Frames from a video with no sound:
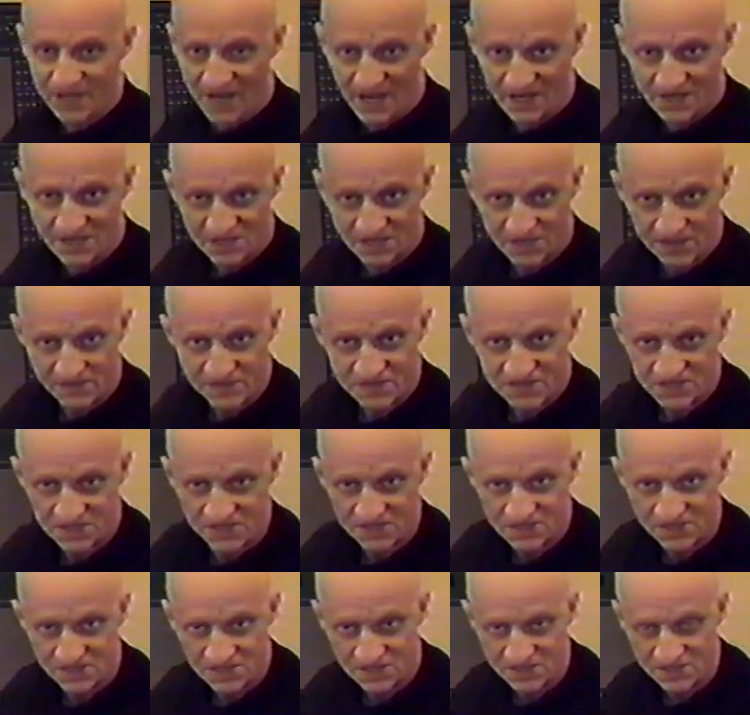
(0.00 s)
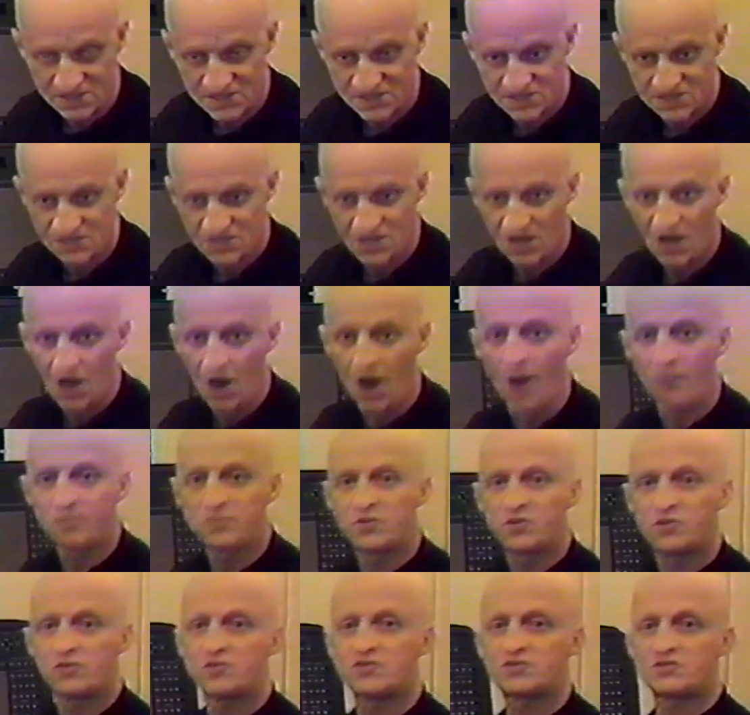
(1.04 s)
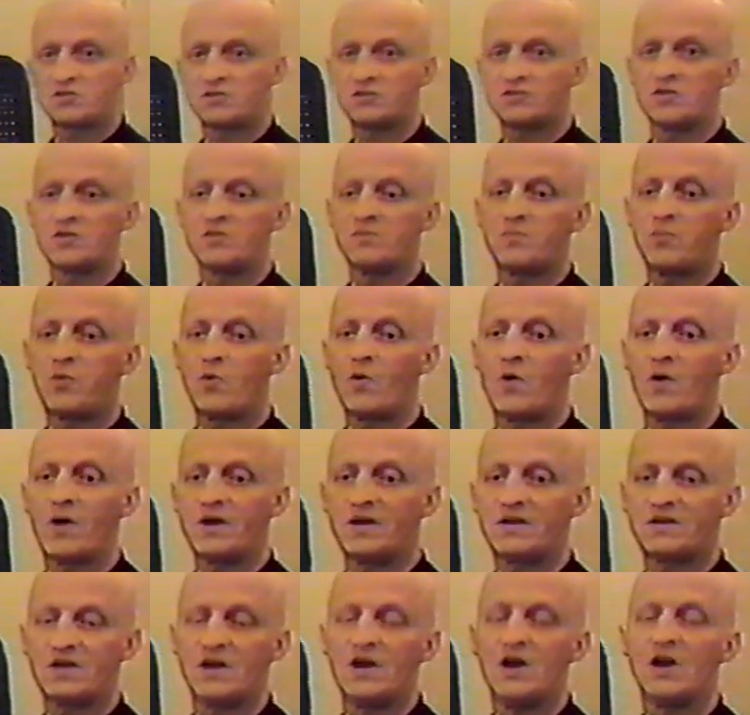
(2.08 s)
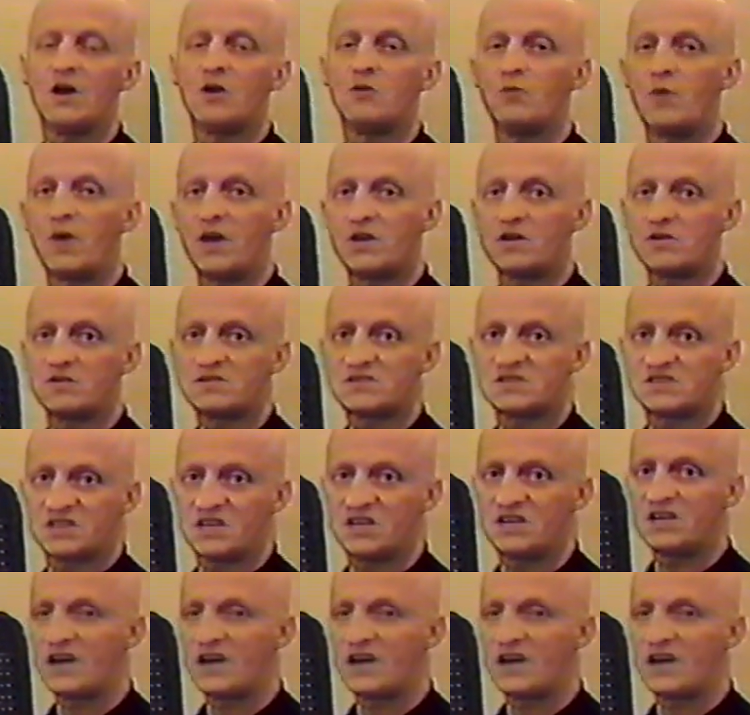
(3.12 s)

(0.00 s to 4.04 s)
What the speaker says: additive synthesis. Up to a certain point, we could say